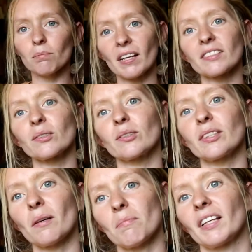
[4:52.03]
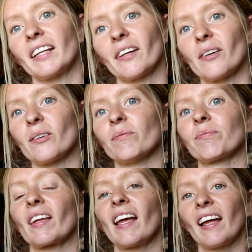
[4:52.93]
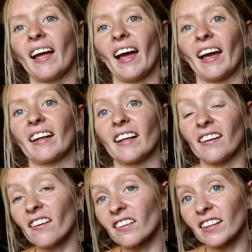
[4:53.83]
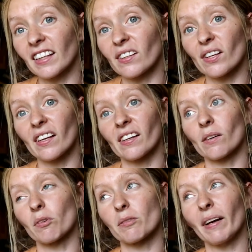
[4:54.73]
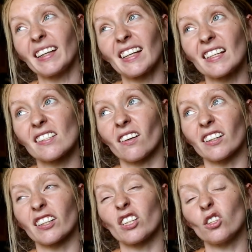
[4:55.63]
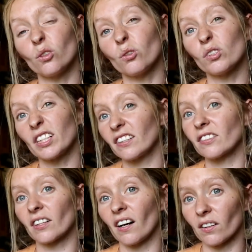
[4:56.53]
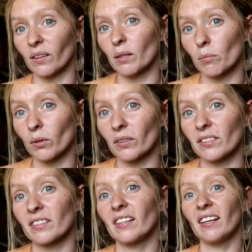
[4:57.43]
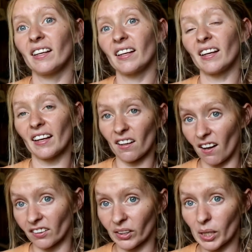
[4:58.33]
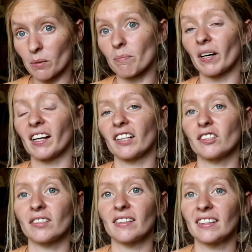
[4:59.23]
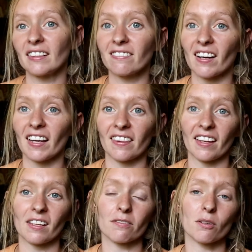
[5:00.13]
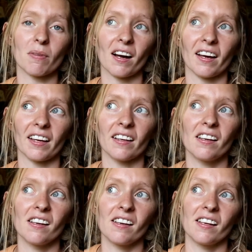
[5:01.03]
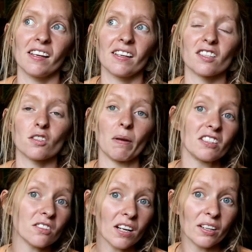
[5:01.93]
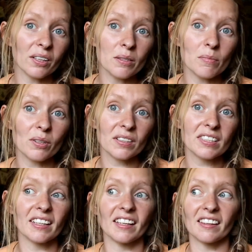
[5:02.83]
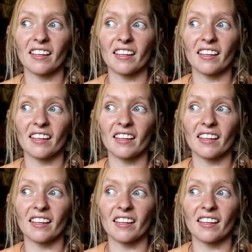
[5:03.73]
puzzles, Play-Doh, and another thing, which my kids aren't huge into coloring books and coloring, but I did find that if you buy special coloring books, like